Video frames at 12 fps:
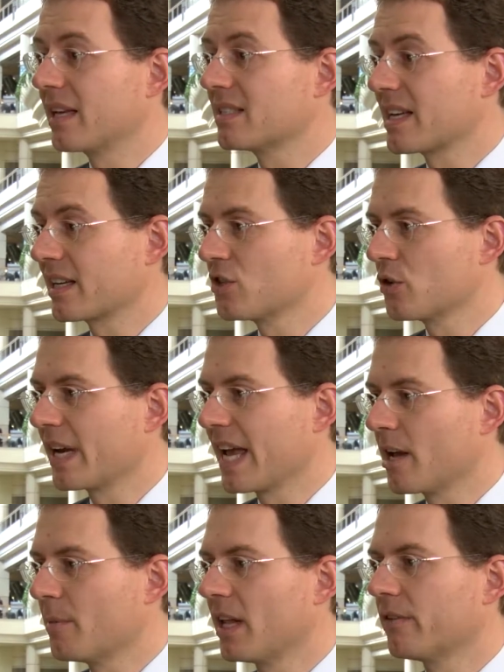secondary
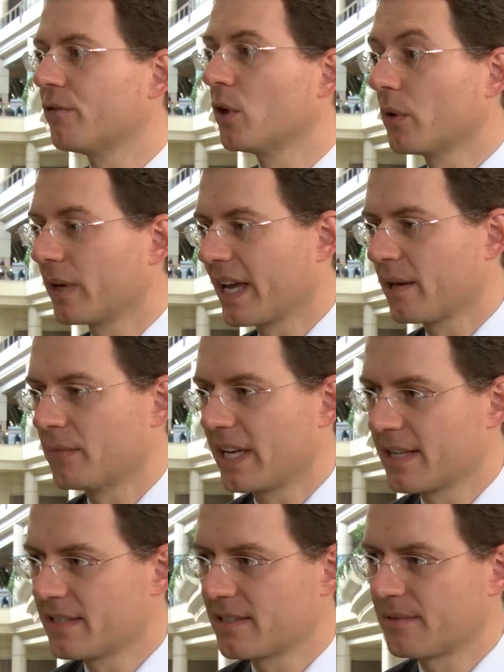AML following
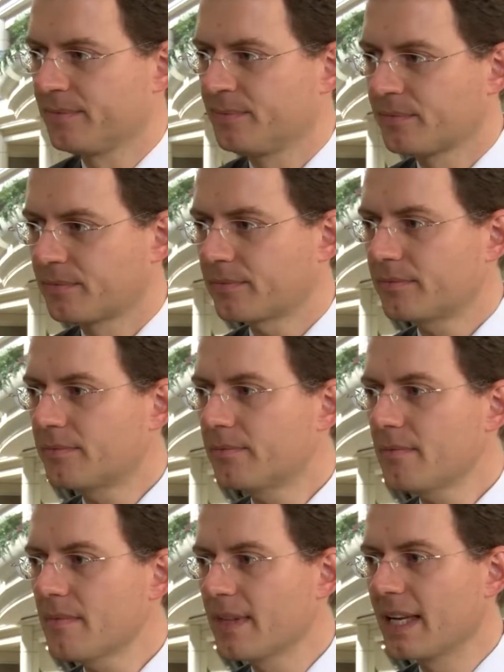MDS.
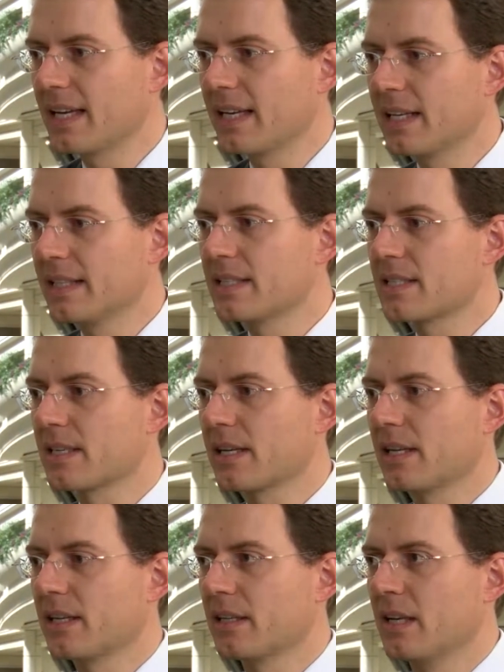
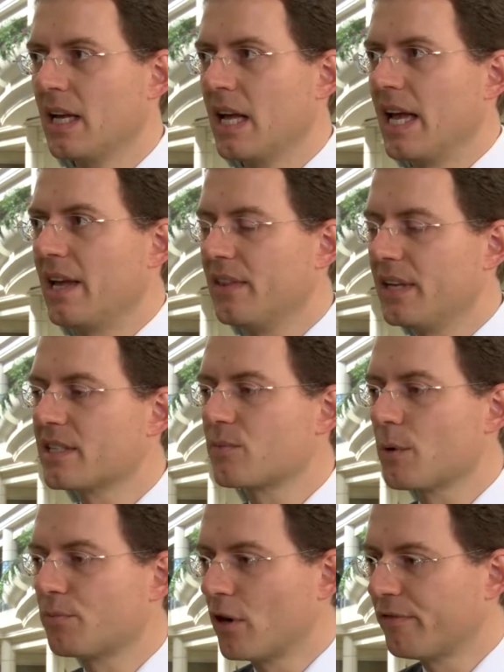And in these,
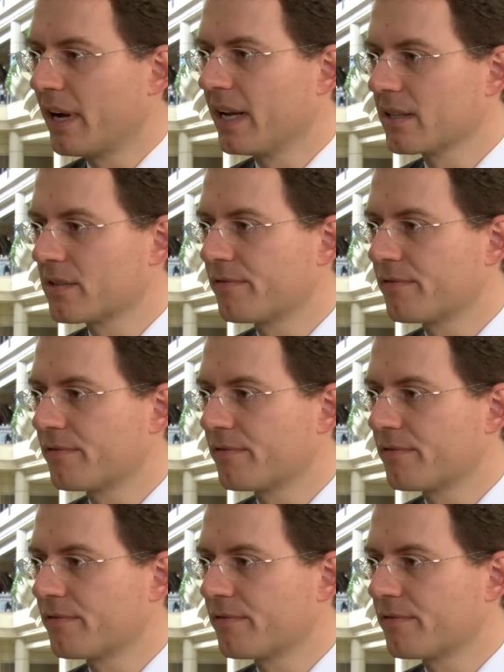we profiled